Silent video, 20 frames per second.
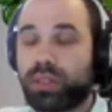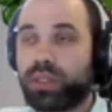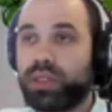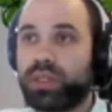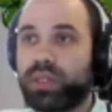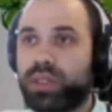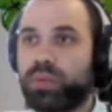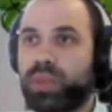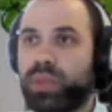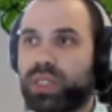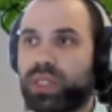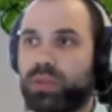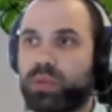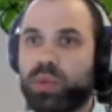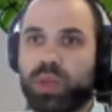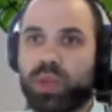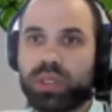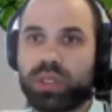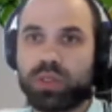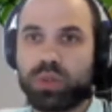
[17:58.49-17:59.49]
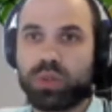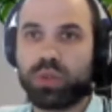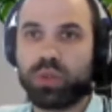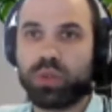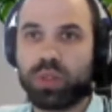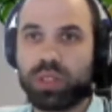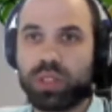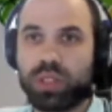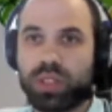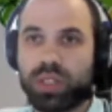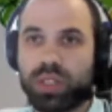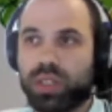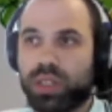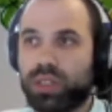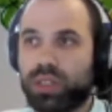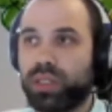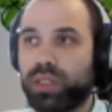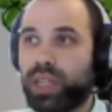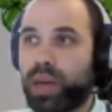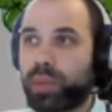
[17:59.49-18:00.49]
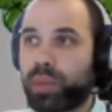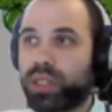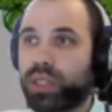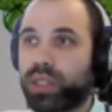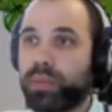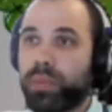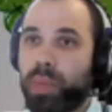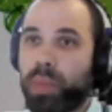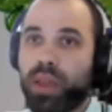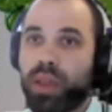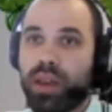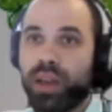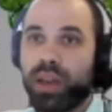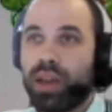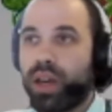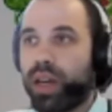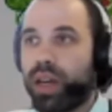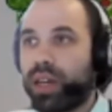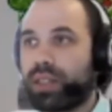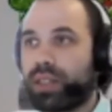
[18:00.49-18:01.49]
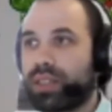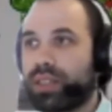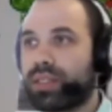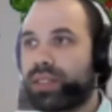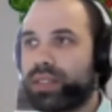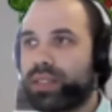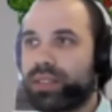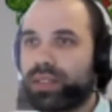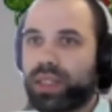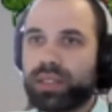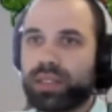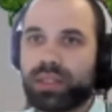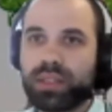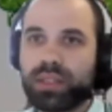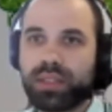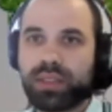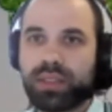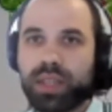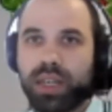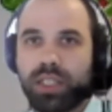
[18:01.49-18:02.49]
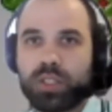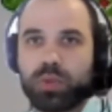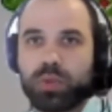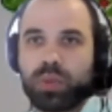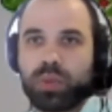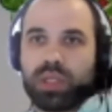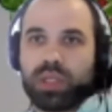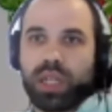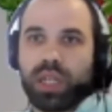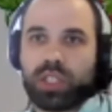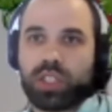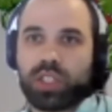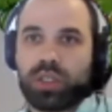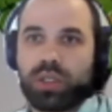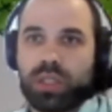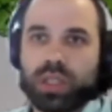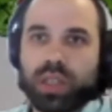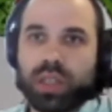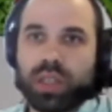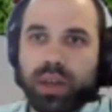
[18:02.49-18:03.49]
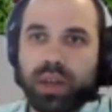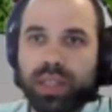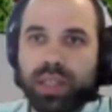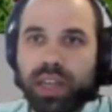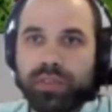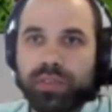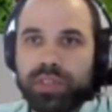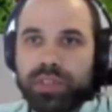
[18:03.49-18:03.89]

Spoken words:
But we wanted to do it dynamically. And at this stage, we actually leverage